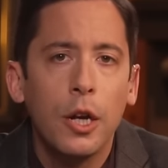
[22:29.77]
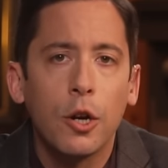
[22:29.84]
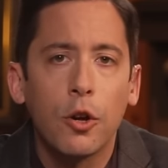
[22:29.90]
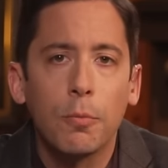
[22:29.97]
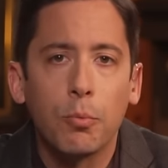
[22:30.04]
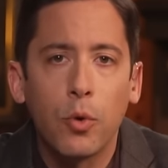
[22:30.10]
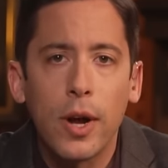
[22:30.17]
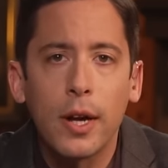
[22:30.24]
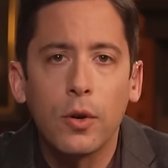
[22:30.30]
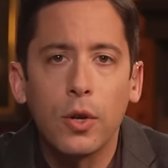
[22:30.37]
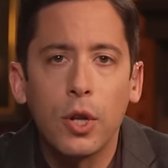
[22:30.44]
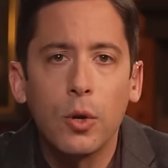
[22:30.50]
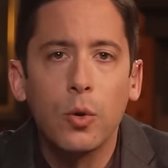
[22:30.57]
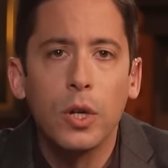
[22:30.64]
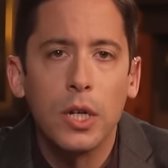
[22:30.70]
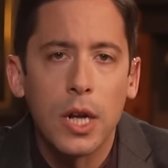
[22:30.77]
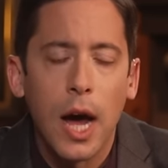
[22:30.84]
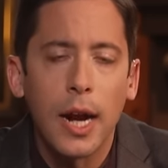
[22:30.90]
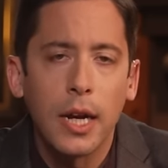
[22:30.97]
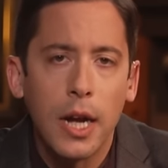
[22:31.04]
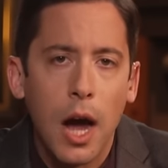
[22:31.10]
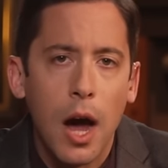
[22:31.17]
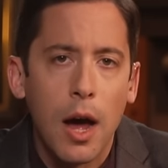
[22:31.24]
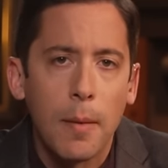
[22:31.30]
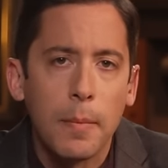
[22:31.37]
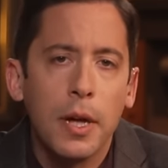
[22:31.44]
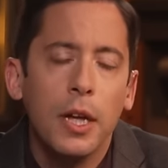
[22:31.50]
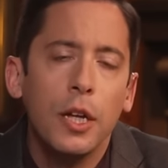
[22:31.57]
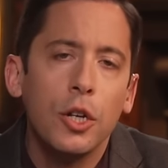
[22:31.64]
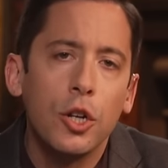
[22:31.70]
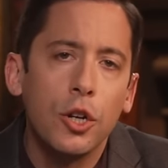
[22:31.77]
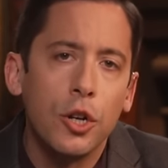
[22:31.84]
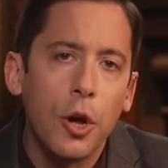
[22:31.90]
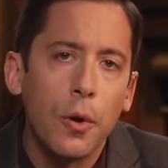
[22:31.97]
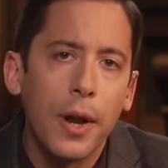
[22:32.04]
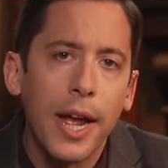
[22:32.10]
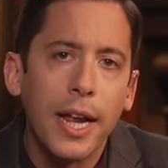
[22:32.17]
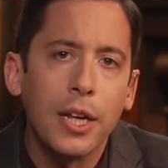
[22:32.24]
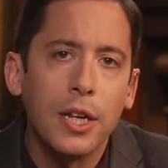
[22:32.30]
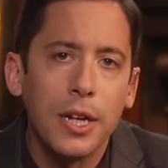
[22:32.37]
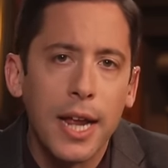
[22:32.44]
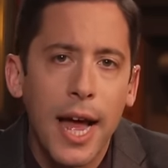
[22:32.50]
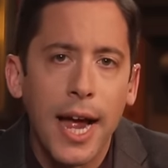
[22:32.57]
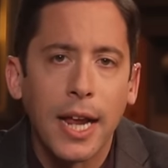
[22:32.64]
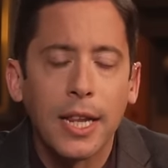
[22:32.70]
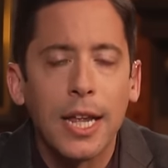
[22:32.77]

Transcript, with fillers: Go to prageru.com to donate today.